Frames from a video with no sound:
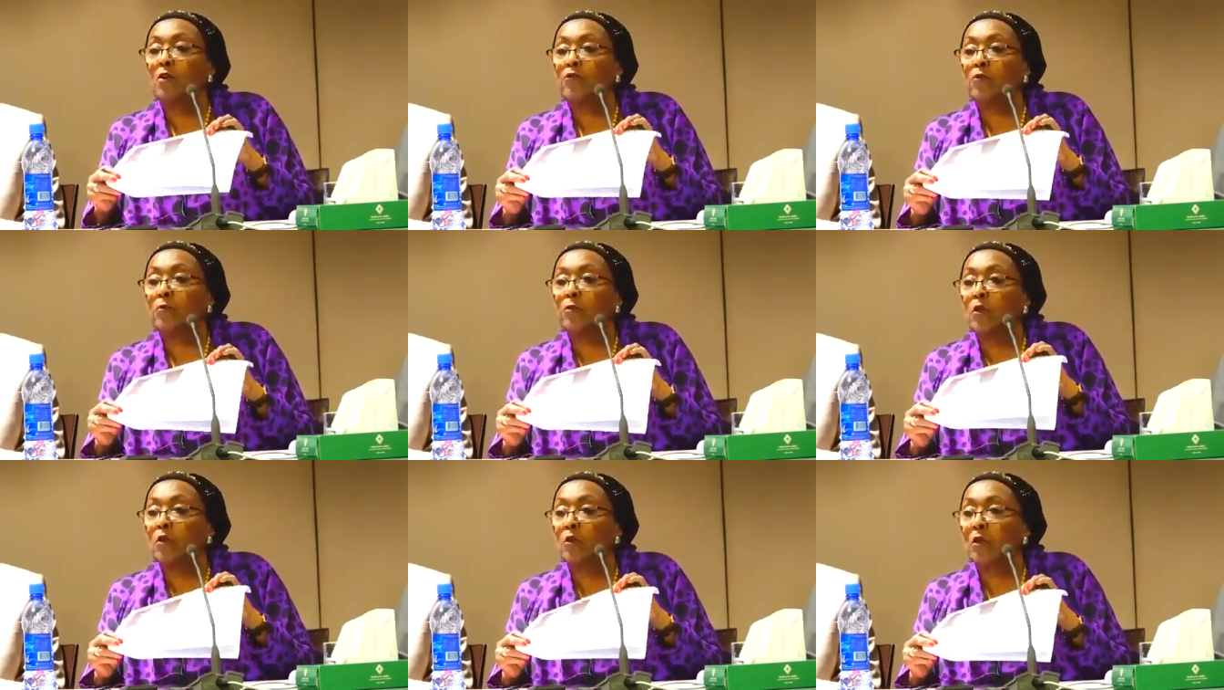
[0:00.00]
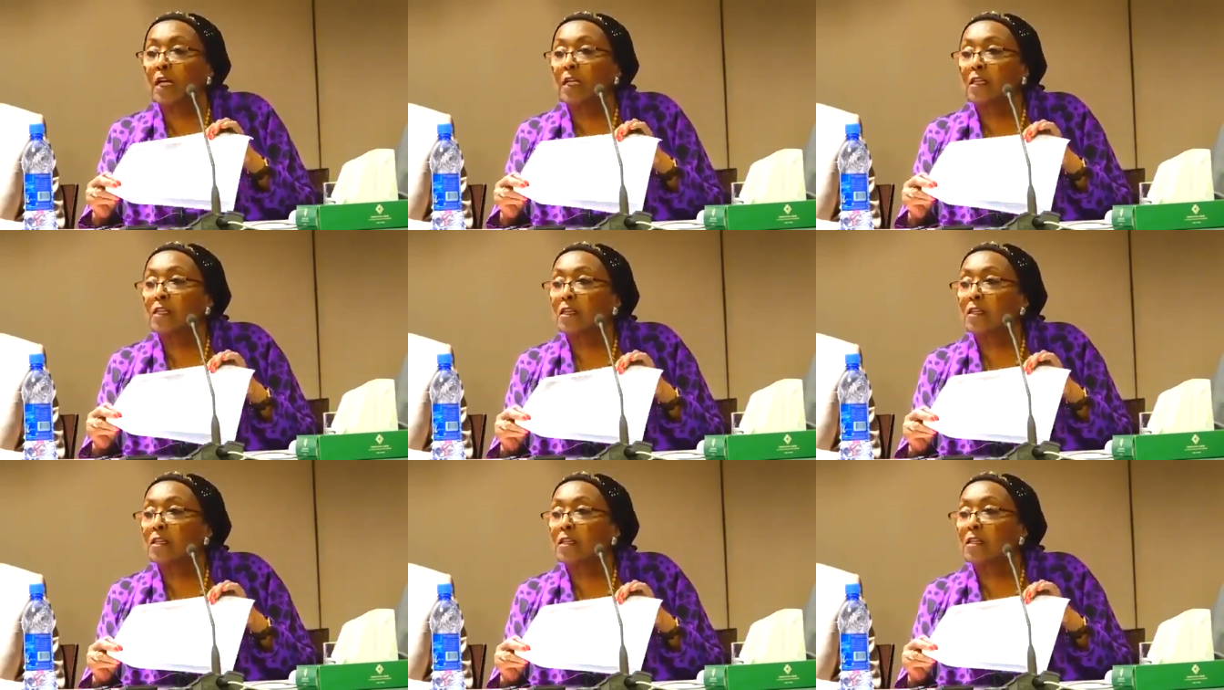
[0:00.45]
from the
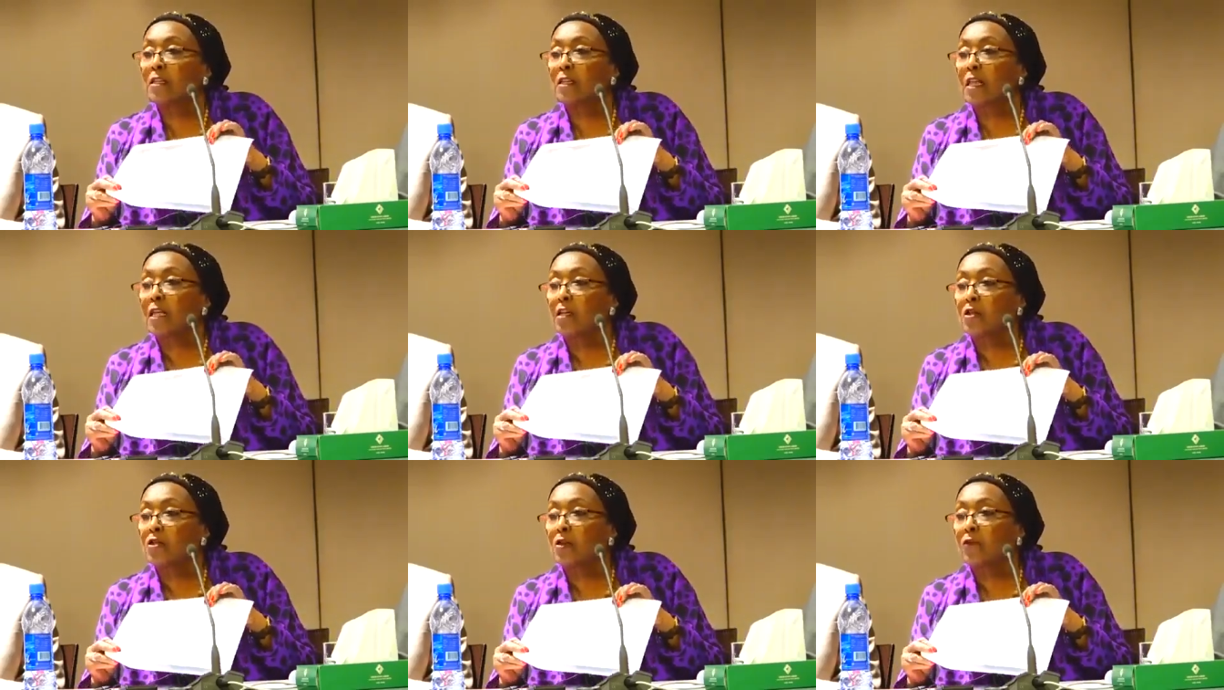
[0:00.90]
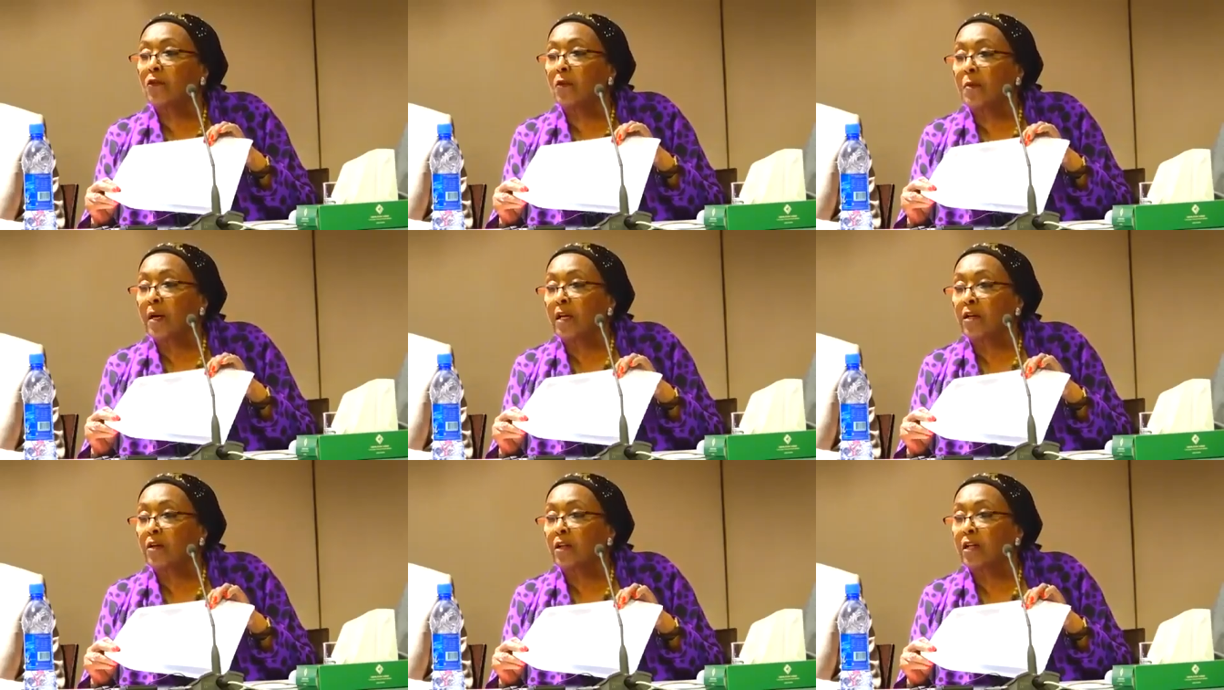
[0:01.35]
United States of
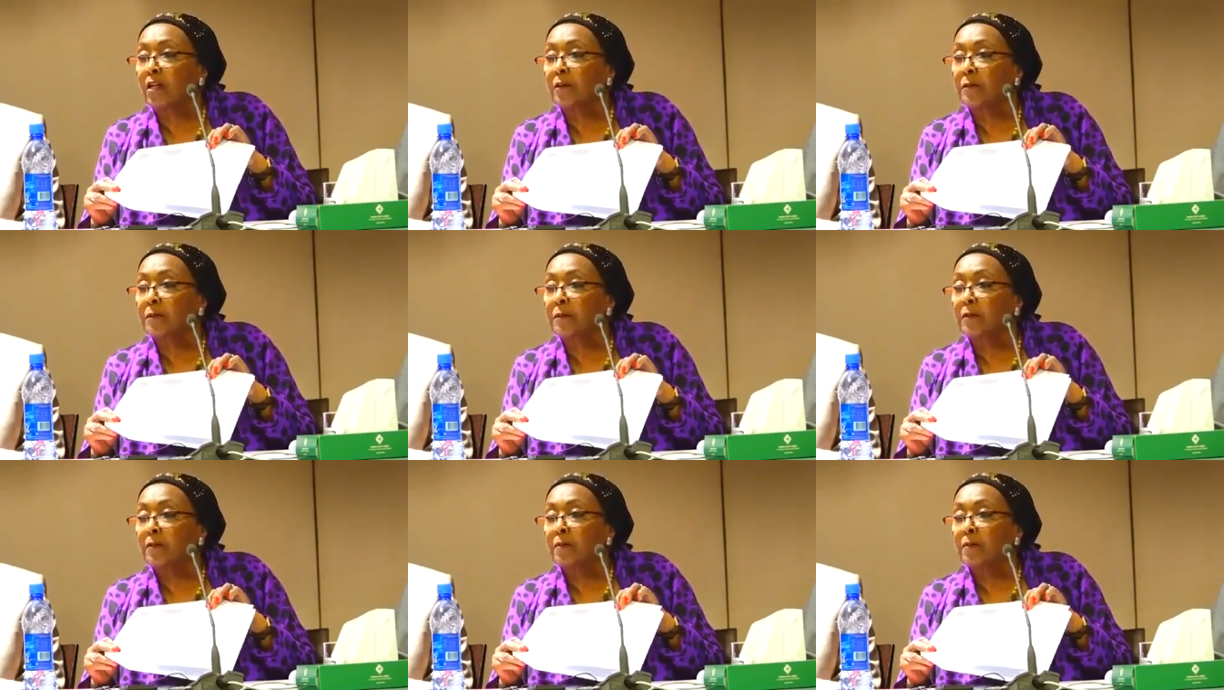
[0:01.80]
America